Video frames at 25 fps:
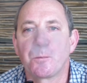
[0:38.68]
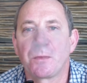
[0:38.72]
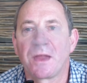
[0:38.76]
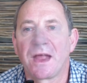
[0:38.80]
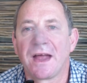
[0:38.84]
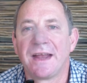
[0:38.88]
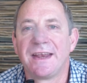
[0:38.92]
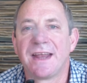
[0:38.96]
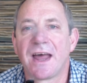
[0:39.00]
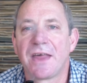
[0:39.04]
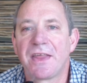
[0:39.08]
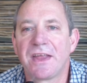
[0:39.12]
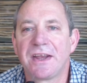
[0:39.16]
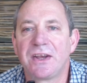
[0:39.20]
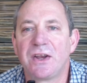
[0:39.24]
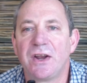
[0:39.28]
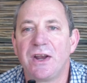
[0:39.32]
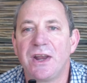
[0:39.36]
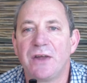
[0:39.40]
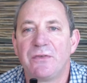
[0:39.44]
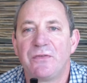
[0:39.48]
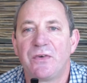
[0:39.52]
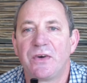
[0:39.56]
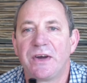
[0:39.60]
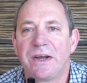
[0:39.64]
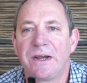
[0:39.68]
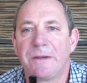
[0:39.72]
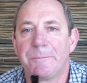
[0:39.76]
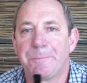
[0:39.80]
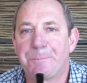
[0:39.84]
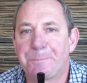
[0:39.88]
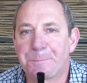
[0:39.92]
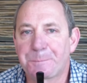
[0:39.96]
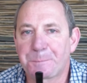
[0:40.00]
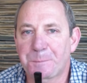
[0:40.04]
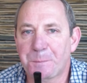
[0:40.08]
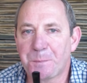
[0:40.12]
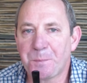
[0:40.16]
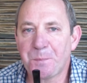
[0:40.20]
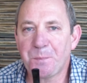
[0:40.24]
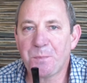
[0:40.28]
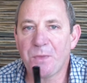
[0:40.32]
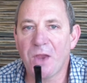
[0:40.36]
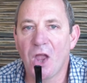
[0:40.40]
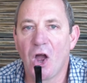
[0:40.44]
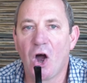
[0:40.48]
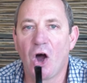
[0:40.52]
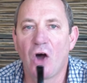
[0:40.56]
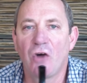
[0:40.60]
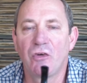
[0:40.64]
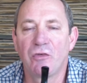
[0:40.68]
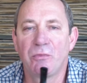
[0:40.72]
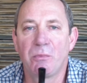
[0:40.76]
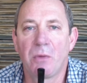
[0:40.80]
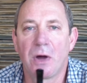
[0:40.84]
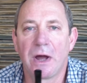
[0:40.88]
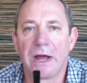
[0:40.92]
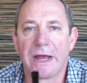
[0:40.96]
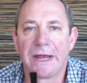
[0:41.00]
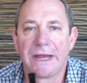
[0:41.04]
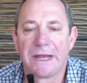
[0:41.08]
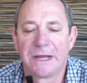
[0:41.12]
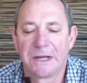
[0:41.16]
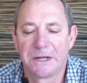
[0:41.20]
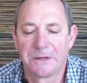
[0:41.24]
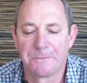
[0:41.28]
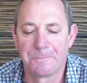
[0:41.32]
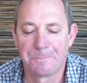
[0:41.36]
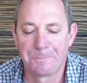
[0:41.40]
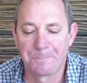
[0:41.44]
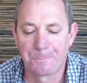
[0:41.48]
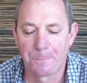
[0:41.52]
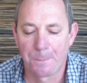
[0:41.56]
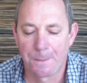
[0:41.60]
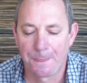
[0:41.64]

another delivery of my